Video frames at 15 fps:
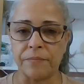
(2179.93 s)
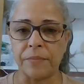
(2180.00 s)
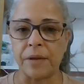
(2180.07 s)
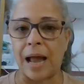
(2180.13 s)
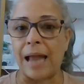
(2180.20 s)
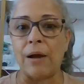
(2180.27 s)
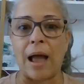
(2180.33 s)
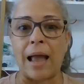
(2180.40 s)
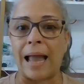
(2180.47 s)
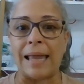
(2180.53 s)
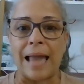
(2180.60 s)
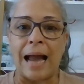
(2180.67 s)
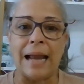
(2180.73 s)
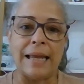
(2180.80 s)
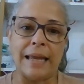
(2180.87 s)

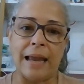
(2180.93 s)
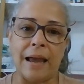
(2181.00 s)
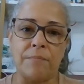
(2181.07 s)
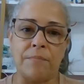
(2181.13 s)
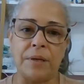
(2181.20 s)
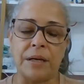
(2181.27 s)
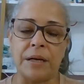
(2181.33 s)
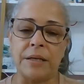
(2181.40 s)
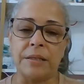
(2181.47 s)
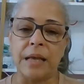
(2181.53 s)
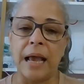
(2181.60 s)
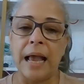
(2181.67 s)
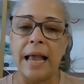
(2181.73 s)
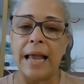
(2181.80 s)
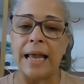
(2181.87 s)
I can't, because
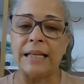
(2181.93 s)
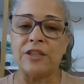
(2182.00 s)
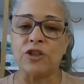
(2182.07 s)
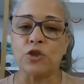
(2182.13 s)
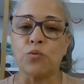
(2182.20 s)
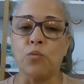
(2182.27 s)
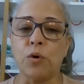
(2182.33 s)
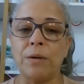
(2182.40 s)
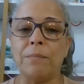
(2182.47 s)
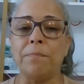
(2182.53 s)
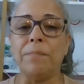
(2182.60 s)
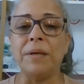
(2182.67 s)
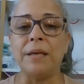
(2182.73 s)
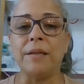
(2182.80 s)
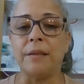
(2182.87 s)
it just wouldn't
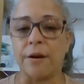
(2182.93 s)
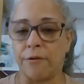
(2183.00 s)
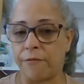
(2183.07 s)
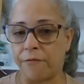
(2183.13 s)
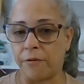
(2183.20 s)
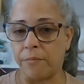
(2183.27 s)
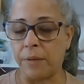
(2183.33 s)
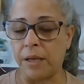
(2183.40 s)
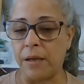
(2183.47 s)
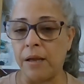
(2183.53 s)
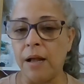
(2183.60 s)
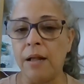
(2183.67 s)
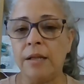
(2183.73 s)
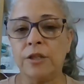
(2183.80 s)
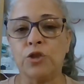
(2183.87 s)
be there for me
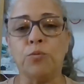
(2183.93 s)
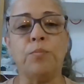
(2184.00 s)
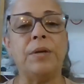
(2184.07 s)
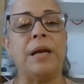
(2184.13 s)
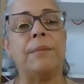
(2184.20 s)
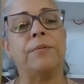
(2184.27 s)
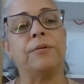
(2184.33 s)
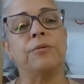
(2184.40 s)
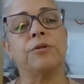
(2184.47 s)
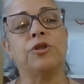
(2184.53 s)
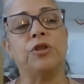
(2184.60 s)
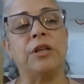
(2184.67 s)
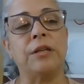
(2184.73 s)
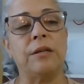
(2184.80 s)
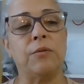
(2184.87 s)
to be able
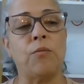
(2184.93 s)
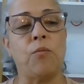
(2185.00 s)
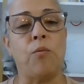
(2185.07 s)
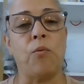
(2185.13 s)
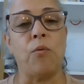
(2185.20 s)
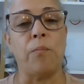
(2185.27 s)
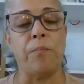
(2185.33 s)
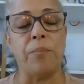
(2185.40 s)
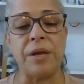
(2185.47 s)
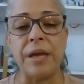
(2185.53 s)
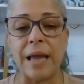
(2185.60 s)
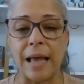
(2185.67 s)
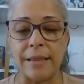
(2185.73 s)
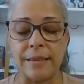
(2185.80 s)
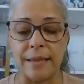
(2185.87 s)
to
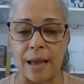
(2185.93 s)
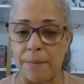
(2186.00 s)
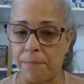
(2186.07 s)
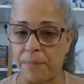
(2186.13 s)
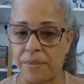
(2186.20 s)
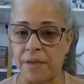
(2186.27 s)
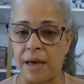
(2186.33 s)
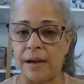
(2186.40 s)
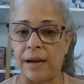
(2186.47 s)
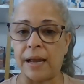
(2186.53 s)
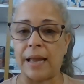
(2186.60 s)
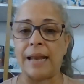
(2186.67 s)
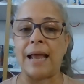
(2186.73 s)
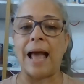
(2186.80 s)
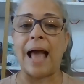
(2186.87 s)
be empathetic
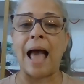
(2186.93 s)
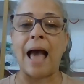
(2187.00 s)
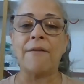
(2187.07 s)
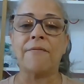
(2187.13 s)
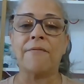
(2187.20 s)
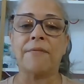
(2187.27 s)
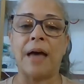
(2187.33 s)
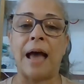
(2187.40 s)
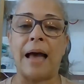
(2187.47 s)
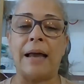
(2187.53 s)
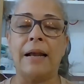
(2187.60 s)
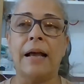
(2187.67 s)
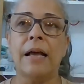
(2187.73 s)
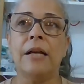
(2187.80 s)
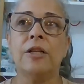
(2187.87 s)
and have that
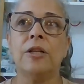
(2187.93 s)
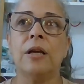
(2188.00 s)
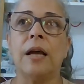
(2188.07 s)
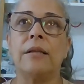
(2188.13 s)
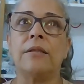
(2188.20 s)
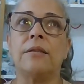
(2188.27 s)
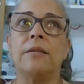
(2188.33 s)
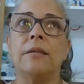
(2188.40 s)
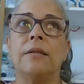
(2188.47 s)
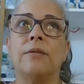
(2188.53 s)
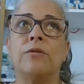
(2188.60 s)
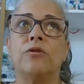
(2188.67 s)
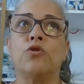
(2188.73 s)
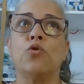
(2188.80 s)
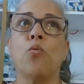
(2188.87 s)

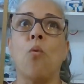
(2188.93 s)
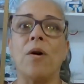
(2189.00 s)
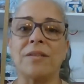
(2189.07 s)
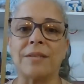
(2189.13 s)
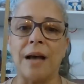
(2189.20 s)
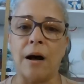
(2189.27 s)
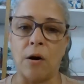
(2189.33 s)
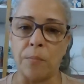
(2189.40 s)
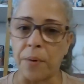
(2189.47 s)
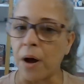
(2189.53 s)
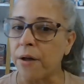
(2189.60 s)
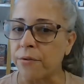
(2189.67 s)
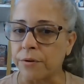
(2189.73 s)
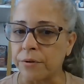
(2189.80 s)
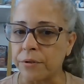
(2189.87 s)
to want to help
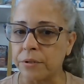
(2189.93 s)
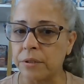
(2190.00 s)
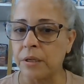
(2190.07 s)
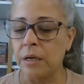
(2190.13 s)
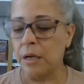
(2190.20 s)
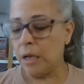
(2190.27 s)
others.